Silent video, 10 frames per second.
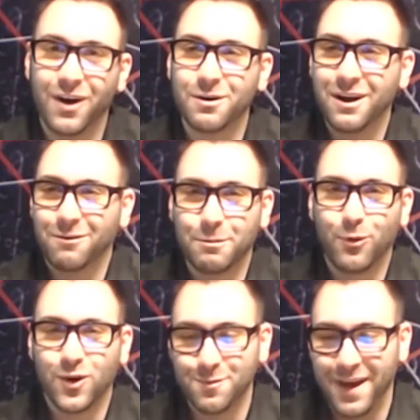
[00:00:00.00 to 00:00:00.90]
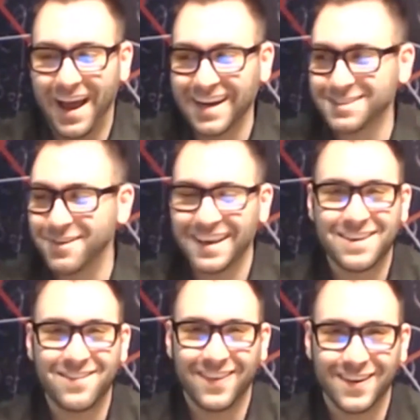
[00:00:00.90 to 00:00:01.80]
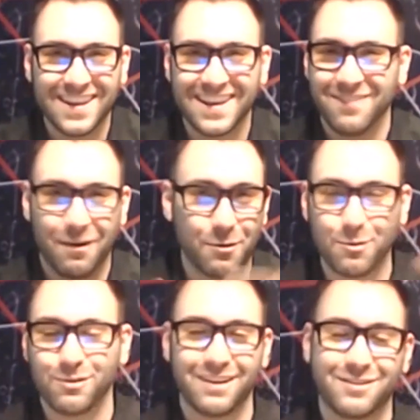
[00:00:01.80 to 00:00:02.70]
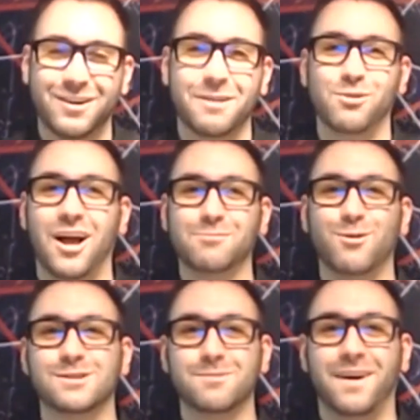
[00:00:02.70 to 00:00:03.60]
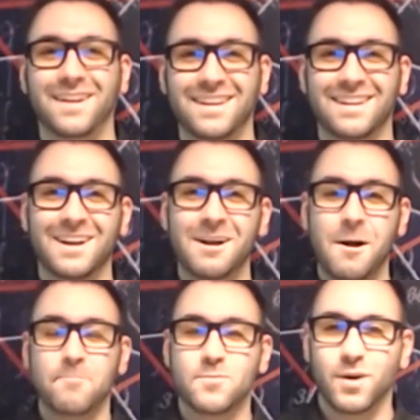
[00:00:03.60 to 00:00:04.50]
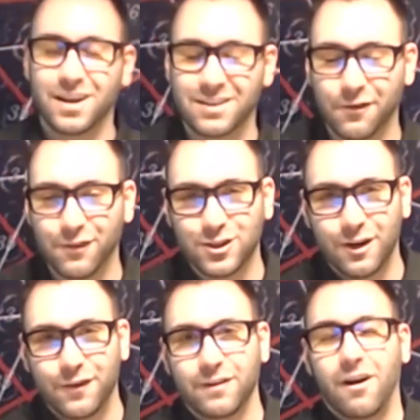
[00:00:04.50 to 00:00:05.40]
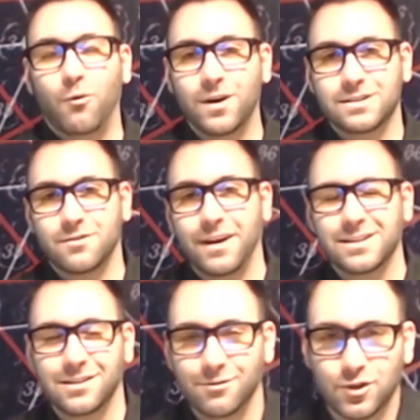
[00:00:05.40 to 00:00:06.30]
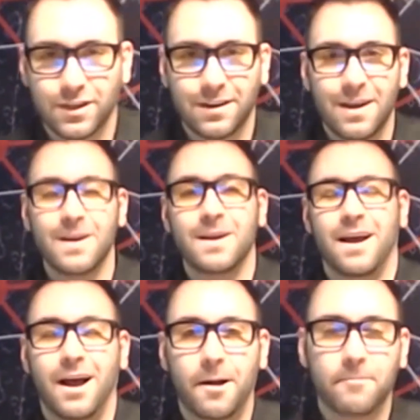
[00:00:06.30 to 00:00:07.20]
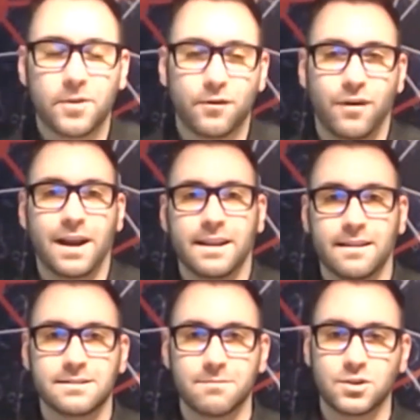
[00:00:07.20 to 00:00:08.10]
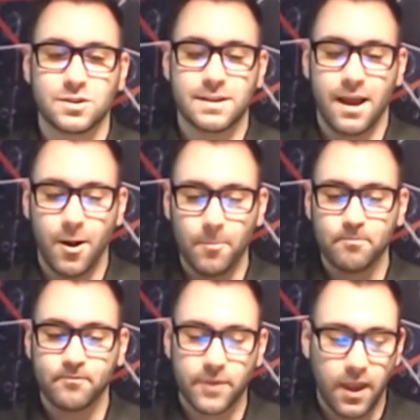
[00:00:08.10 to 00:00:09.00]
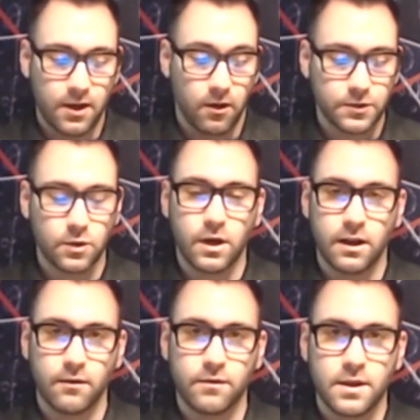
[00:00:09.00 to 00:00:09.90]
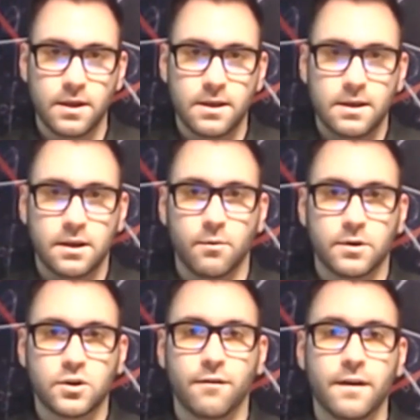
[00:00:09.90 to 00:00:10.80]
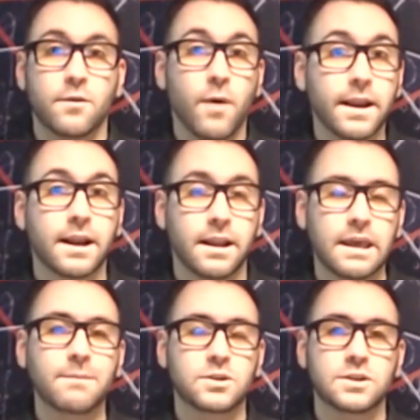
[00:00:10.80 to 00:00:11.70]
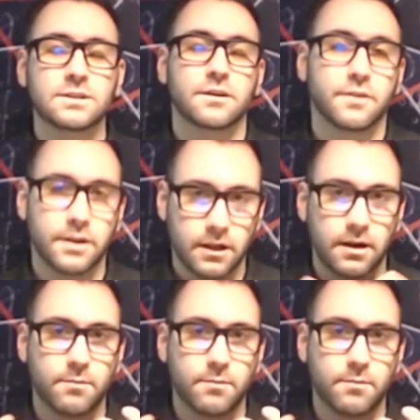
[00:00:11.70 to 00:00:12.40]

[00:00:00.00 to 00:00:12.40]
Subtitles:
I'll report back to my community and maybe we'll create a blog post about it. But definitely trying to figure out what is the right solution to finding these images now. And also kind of, we're trying to find the right kind of images that are going to